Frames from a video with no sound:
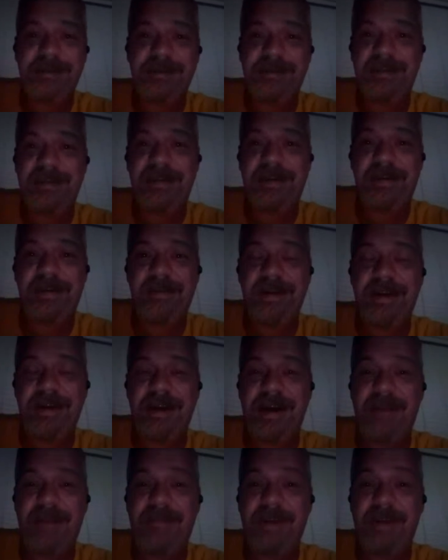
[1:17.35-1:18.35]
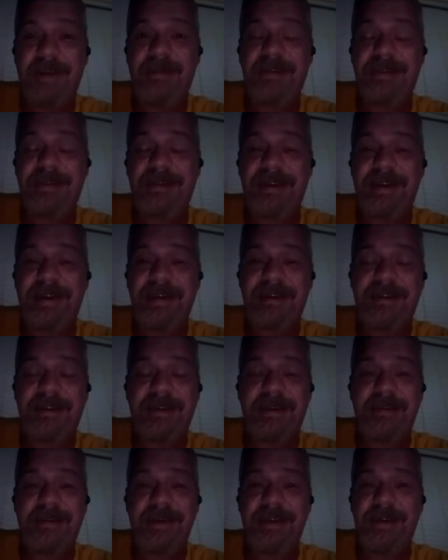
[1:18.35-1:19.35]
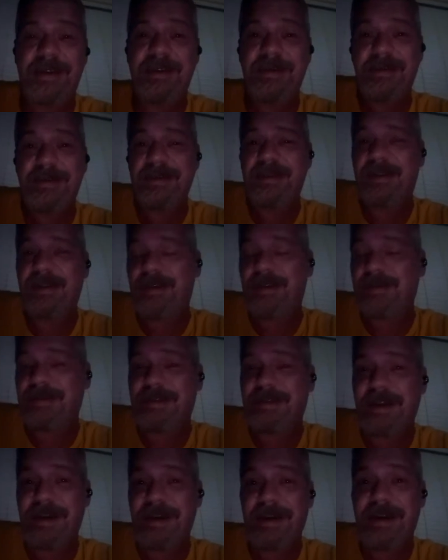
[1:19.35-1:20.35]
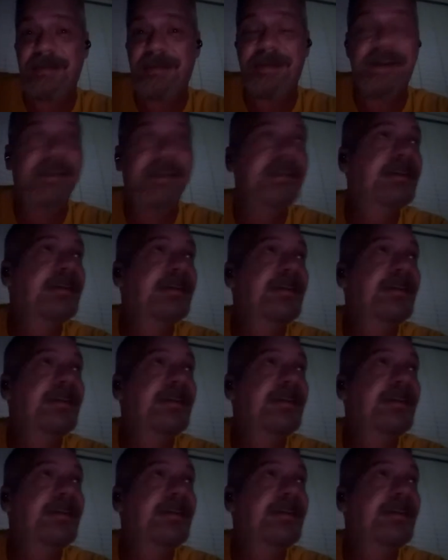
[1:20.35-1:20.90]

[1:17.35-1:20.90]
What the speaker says: So I mean, I've noticed that. So I mean, you do your own thing. I mean,